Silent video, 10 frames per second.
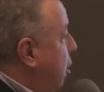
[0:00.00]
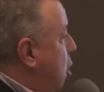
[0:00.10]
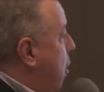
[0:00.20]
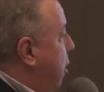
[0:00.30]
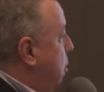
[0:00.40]

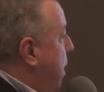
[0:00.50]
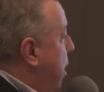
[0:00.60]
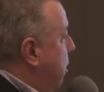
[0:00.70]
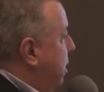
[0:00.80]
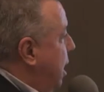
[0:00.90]
no other
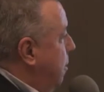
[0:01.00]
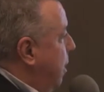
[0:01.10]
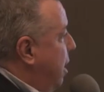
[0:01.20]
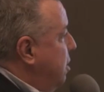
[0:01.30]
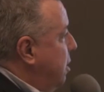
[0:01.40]
metal
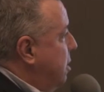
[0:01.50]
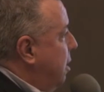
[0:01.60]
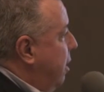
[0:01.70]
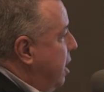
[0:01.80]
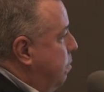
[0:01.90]
contaminations.
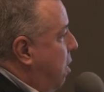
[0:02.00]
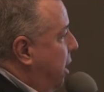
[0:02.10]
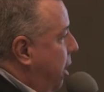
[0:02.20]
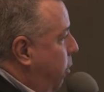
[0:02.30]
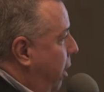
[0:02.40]
This
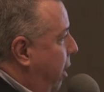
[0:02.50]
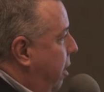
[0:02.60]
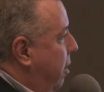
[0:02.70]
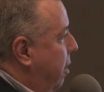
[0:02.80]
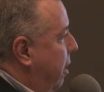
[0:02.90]
product that
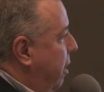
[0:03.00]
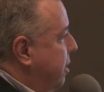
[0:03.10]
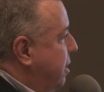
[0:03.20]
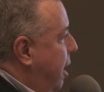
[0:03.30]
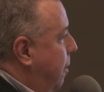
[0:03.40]
we
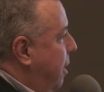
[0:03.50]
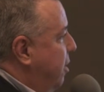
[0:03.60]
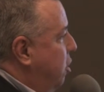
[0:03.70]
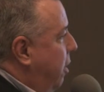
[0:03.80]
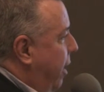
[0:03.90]
examined
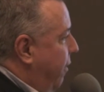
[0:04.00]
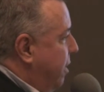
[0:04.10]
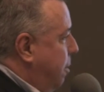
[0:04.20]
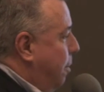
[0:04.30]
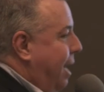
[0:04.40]
showed
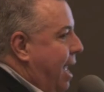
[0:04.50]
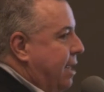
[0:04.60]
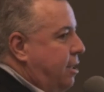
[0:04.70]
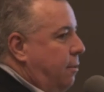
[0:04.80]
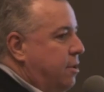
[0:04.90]
evidence of
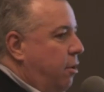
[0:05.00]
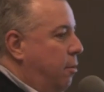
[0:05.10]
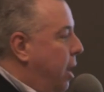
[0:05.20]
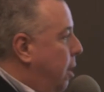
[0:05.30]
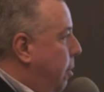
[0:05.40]
potassium, so it
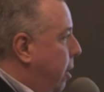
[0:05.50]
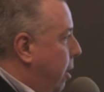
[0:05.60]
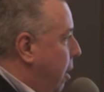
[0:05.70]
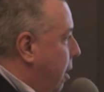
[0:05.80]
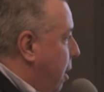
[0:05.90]
might have
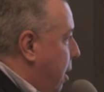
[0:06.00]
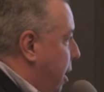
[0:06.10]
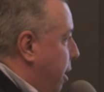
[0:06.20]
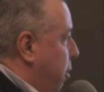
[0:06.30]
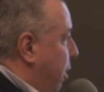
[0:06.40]
been
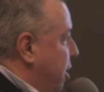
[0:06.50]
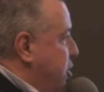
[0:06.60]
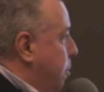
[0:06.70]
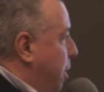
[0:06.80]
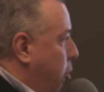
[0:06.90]
either an
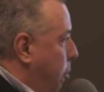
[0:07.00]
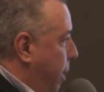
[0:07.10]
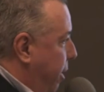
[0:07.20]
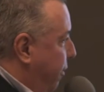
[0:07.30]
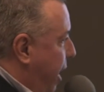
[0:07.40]
instrument or a
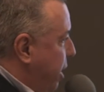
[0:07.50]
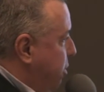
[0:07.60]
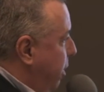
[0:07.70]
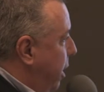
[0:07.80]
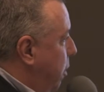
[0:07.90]

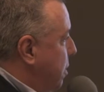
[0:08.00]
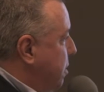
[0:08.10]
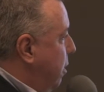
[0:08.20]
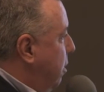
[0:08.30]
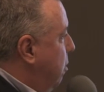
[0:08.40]
manufacturing that
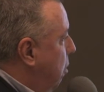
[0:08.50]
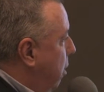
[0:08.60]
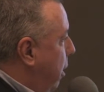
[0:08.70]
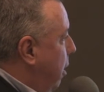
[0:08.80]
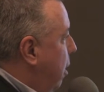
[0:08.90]
wasn't
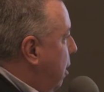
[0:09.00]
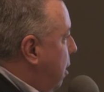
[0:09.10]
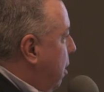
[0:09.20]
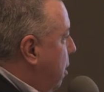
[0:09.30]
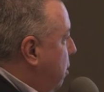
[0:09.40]
totally,
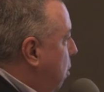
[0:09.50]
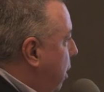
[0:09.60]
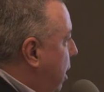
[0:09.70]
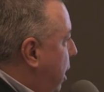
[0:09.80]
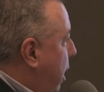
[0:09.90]

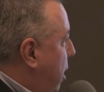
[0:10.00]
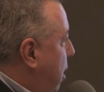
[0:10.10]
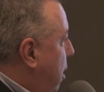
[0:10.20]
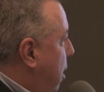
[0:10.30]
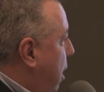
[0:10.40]
totally clean.
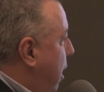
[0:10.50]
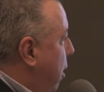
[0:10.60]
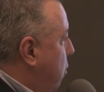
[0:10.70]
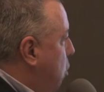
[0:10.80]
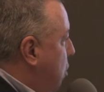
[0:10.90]
And then,
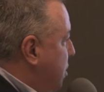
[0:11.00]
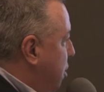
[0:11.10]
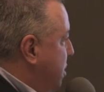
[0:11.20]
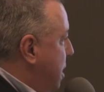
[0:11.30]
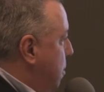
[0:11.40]
of course,
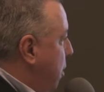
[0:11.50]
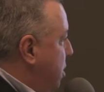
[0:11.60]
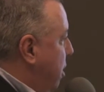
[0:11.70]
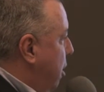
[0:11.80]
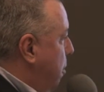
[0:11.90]
no
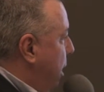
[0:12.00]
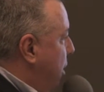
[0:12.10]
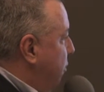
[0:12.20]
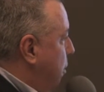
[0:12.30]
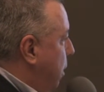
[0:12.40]
separation of the
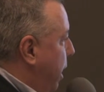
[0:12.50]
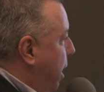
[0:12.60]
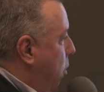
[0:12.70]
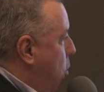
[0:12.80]
metal from ligand and